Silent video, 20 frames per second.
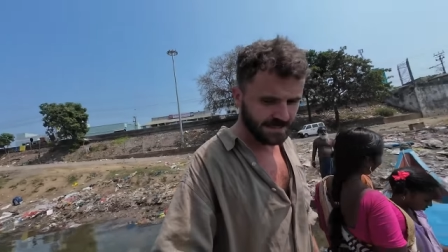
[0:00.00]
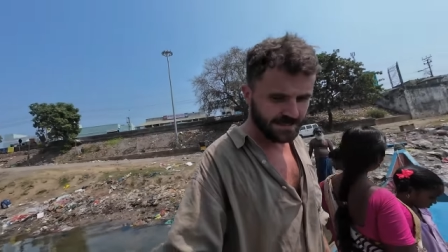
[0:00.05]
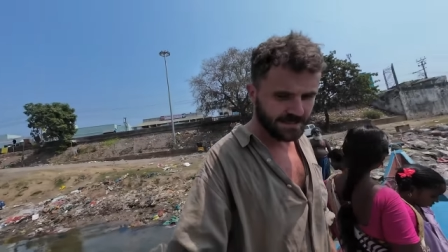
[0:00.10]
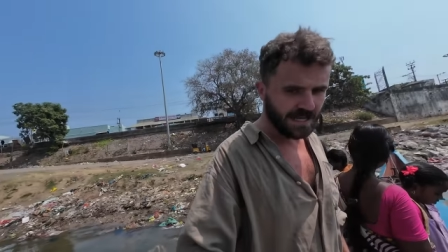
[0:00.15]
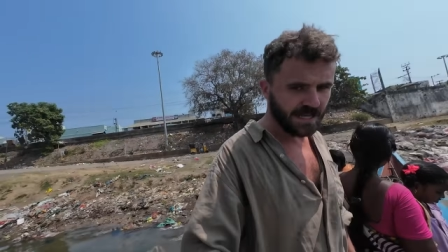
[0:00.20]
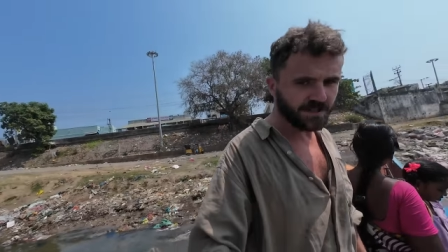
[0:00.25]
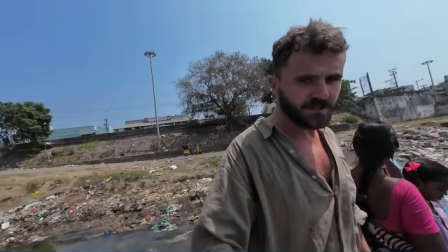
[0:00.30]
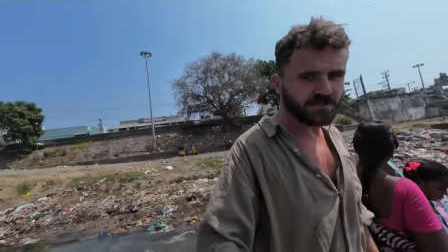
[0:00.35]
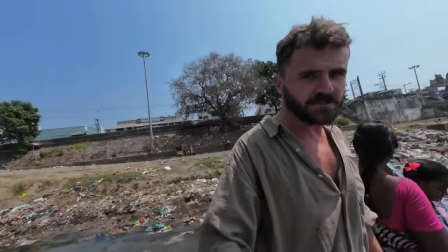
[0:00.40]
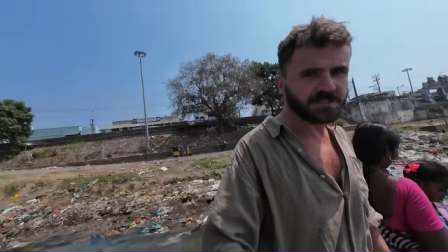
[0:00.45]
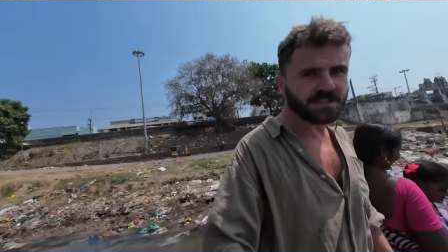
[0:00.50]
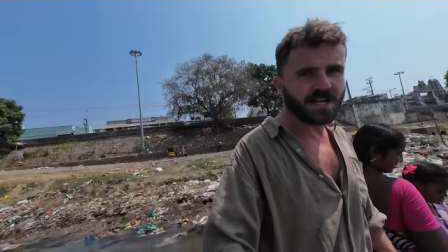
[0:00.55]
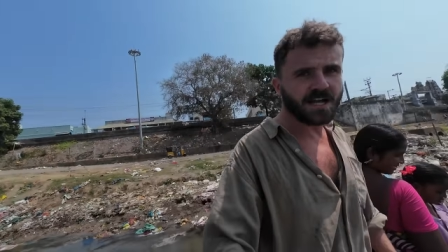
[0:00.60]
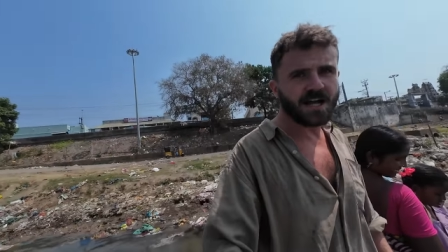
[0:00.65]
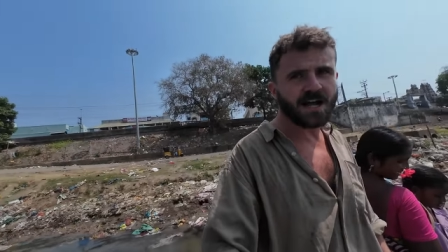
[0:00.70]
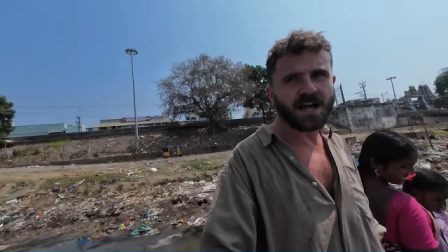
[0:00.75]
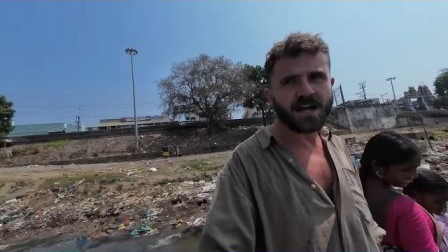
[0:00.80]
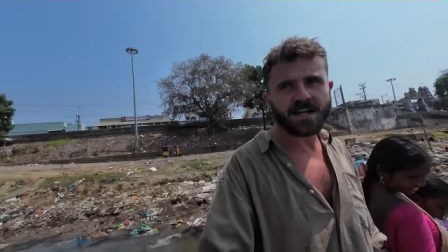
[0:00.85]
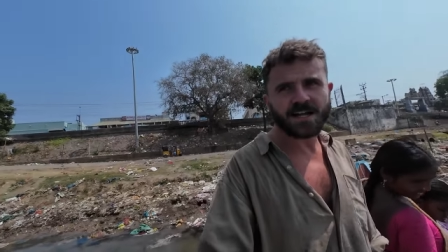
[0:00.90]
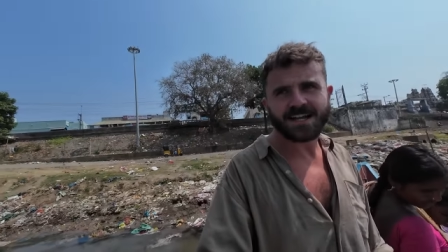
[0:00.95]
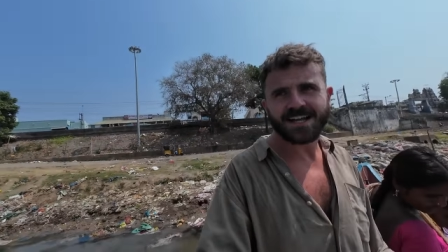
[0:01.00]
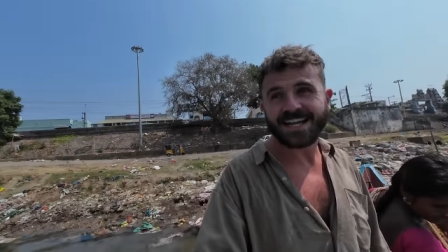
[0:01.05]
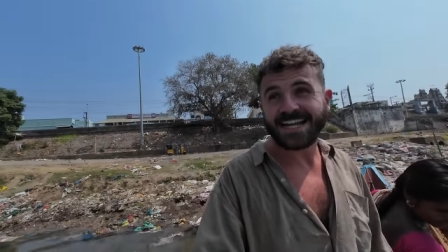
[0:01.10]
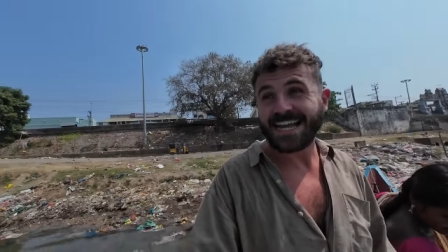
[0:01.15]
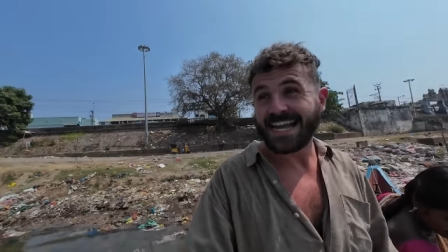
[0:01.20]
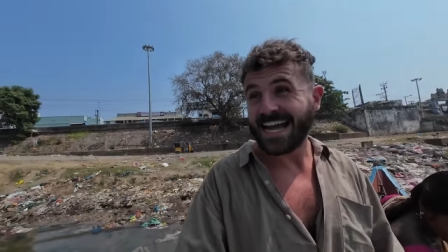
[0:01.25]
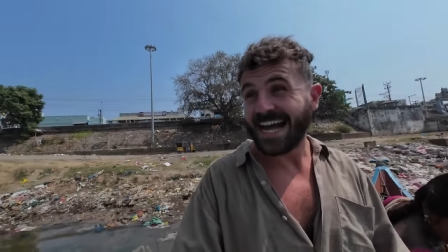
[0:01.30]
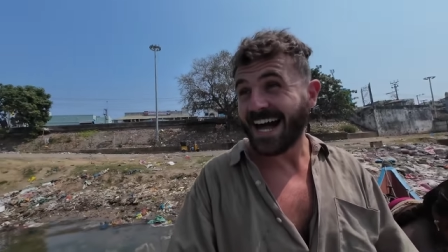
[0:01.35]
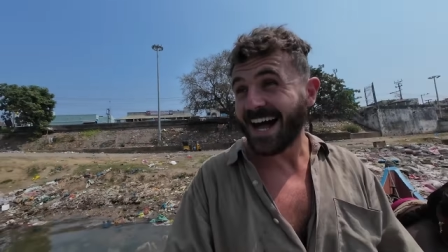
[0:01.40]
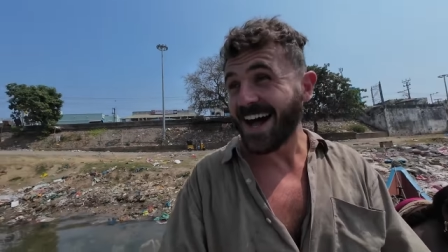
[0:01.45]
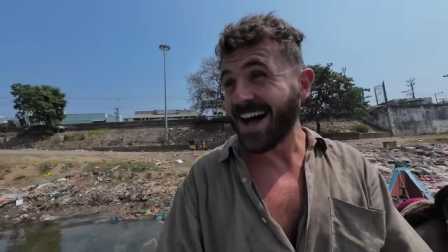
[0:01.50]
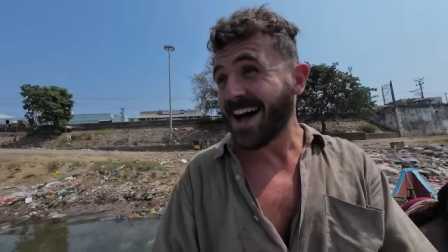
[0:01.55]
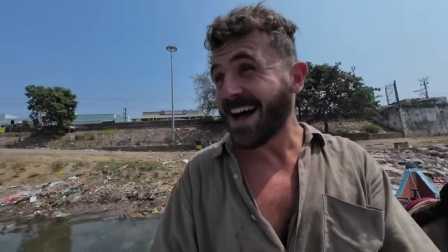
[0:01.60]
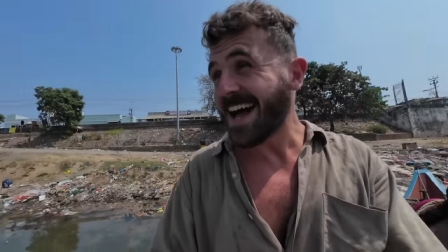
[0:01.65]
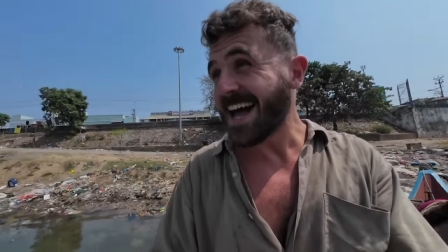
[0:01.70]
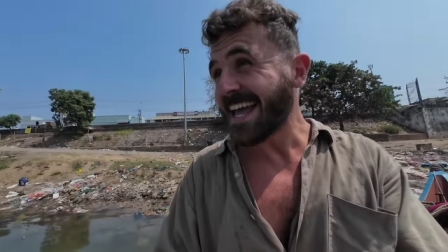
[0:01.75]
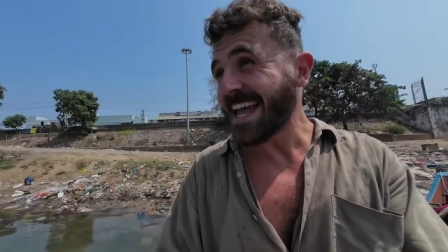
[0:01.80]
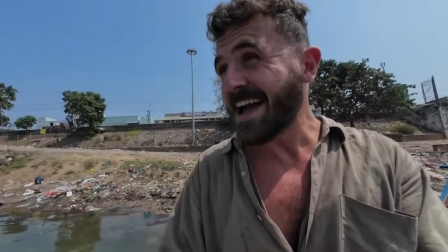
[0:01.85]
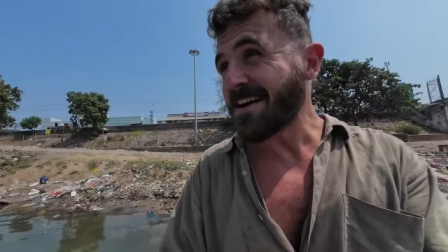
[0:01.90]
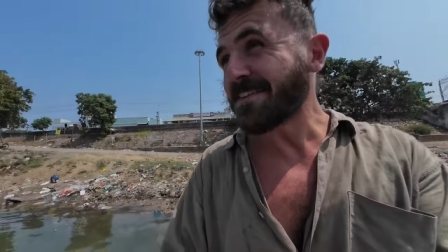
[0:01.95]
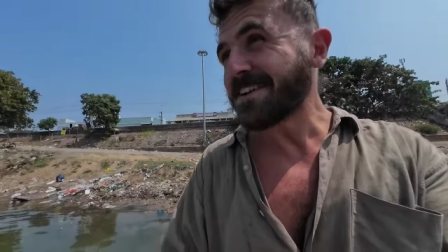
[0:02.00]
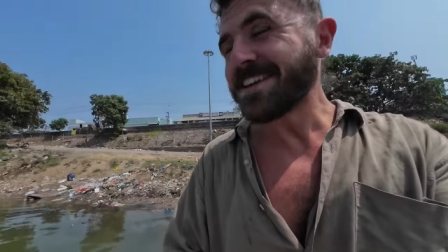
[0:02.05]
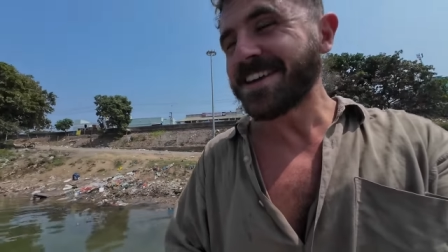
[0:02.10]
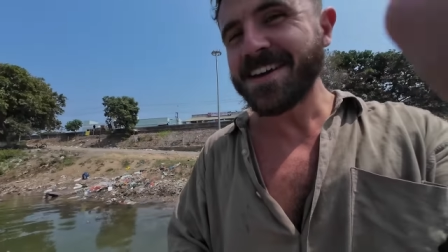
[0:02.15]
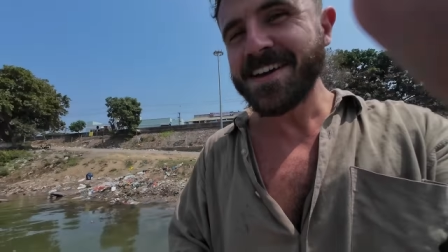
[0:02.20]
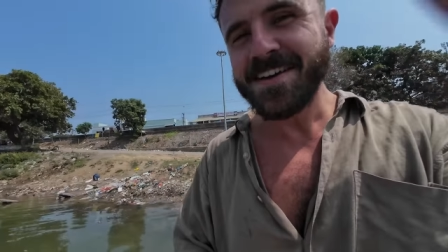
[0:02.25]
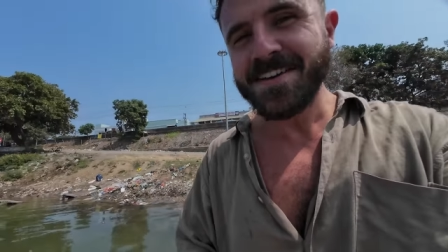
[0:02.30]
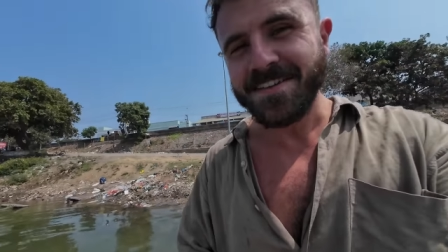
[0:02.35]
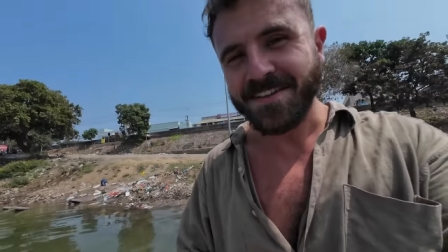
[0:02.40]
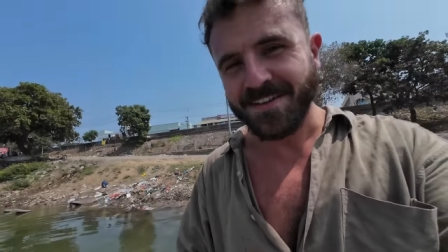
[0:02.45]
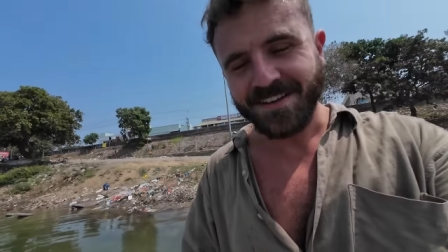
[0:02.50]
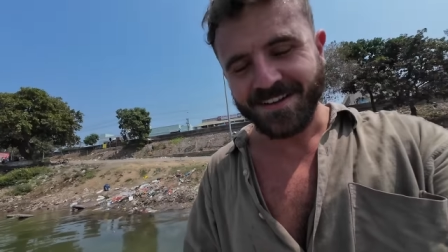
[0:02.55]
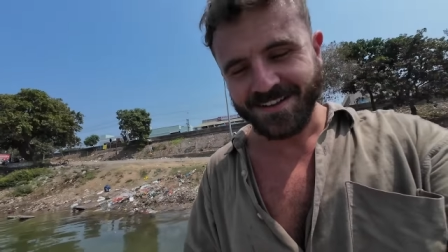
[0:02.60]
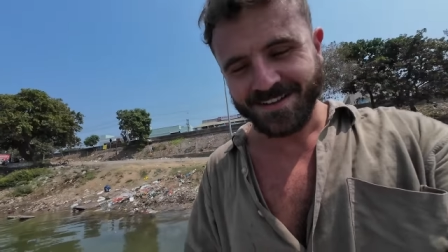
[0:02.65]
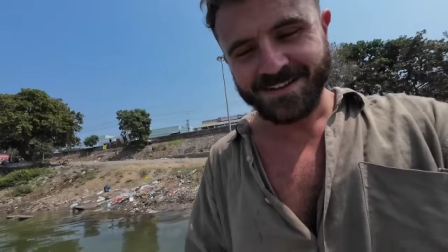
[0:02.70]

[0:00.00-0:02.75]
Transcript: Thank you, sir. Hi, how are you?